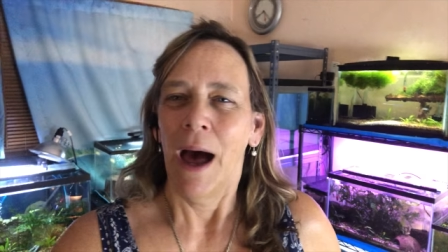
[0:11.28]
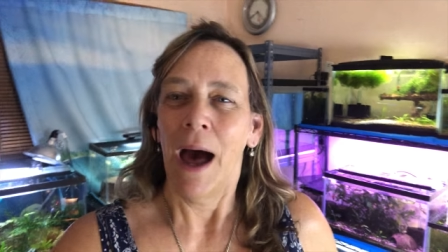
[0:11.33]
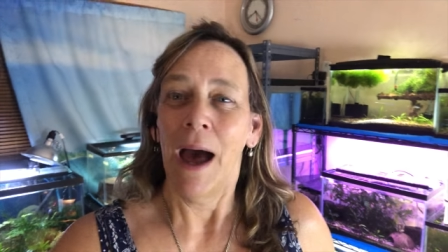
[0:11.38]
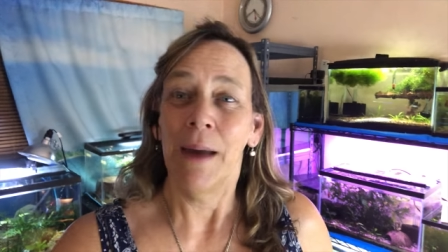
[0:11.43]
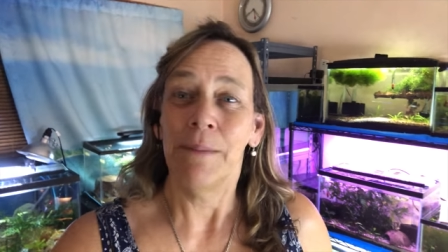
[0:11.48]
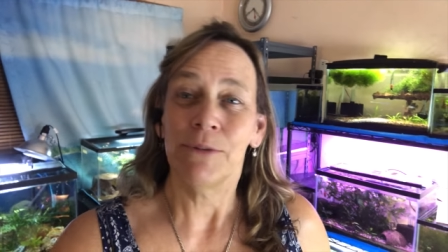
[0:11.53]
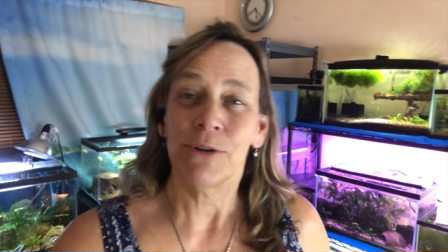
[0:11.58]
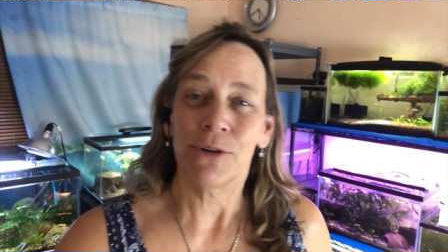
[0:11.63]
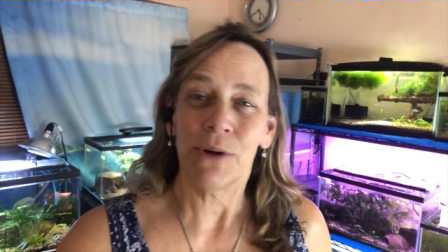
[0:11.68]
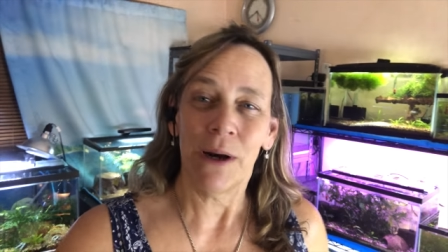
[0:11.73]

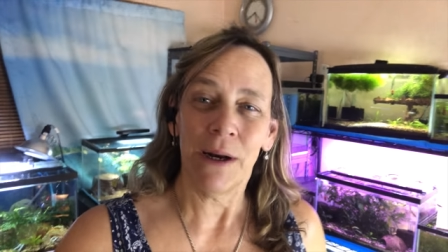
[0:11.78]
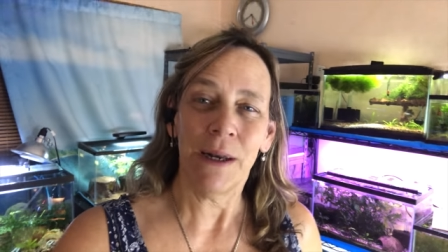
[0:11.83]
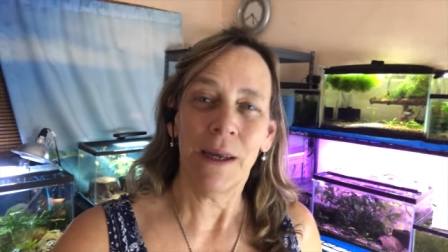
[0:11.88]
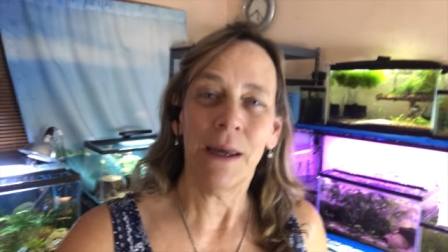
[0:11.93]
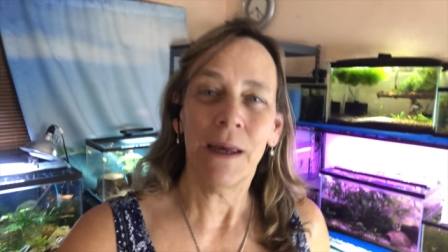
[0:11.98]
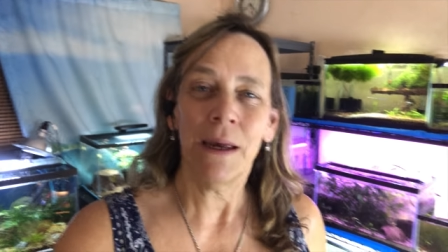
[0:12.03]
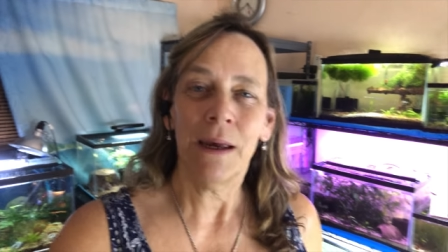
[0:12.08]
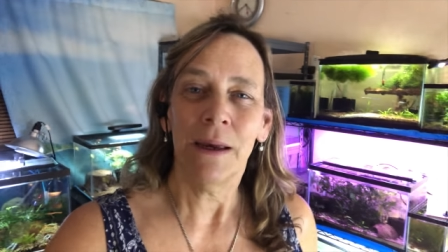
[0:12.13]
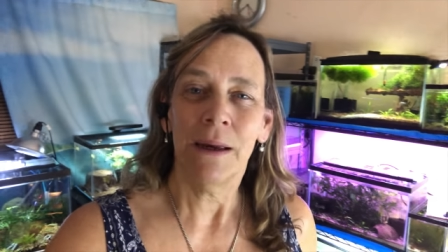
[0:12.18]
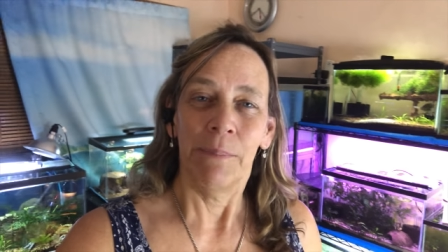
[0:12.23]
I'm
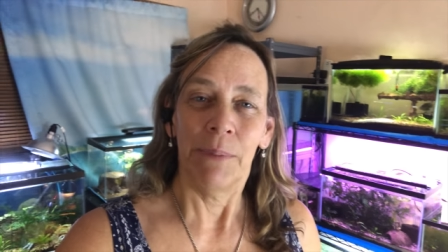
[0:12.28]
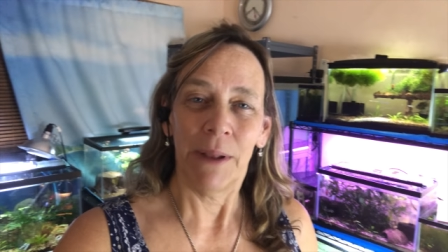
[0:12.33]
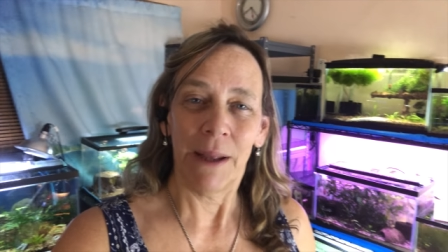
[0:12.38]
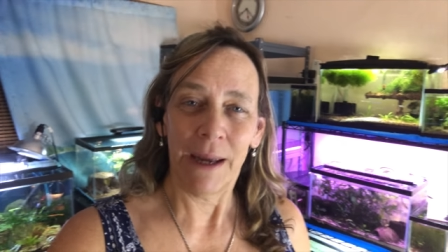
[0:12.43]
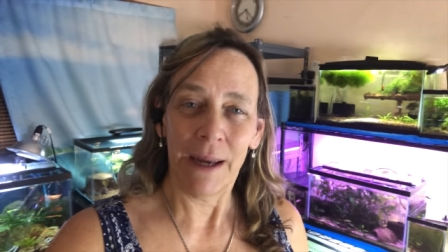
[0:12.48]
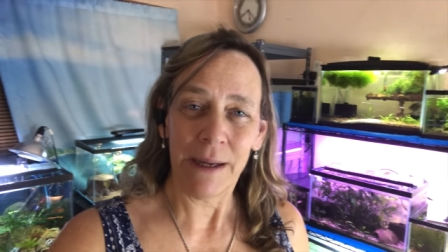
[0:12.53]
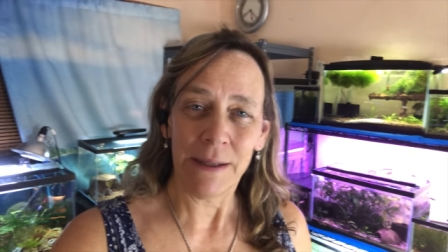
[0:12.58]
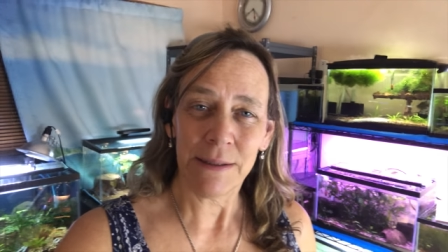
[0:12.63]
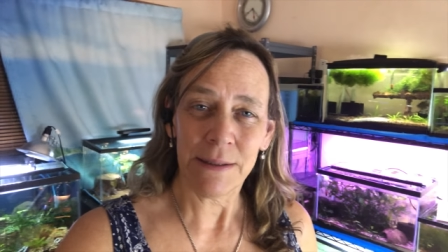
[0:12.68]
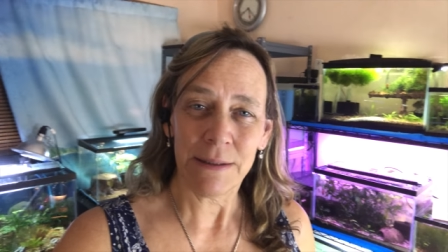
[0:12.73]
trading
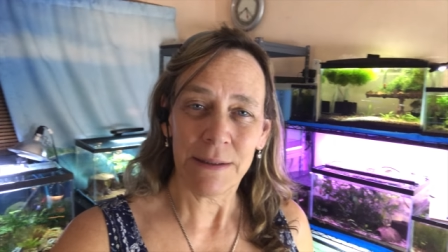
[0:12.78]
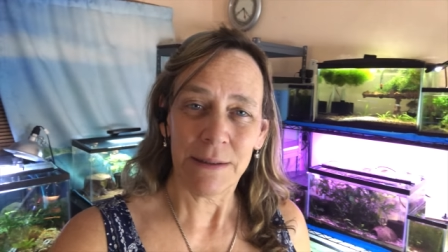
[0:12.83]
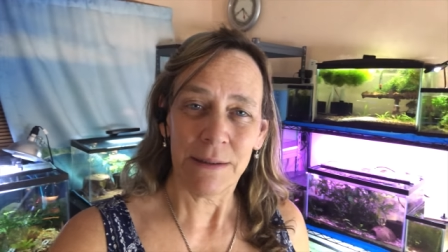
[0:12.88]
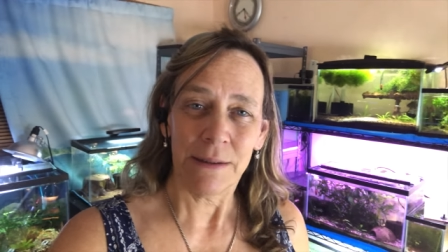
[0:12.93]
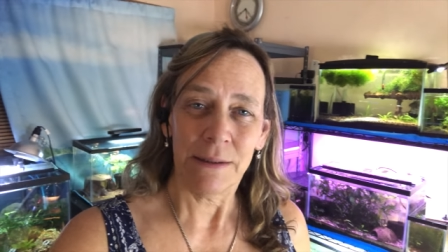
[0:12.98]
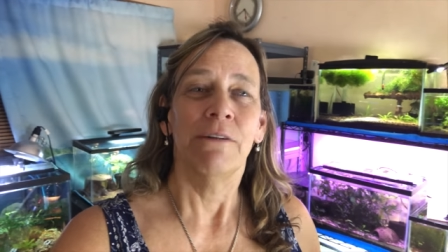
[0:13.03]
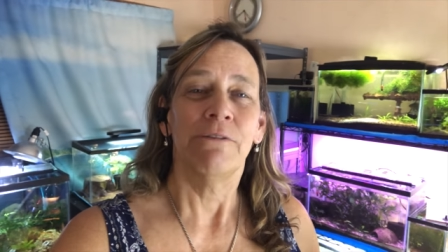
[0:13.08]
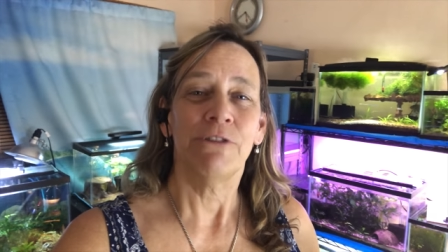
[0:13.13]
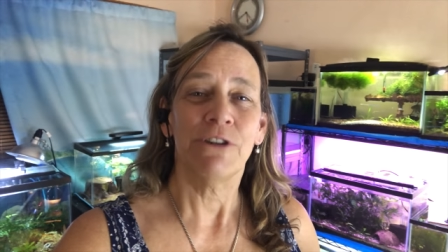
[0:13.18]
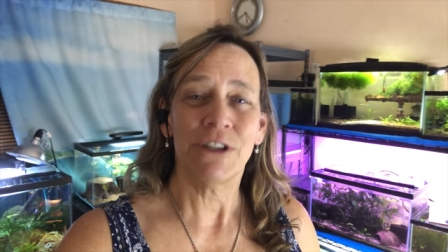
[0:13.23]
plants
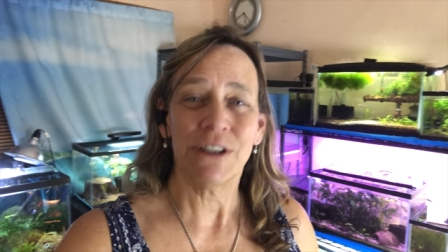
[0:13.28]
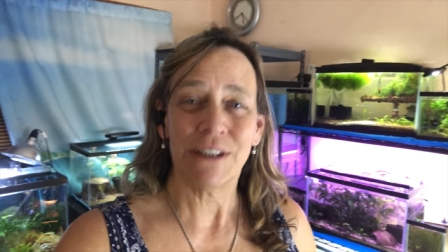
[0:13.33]
for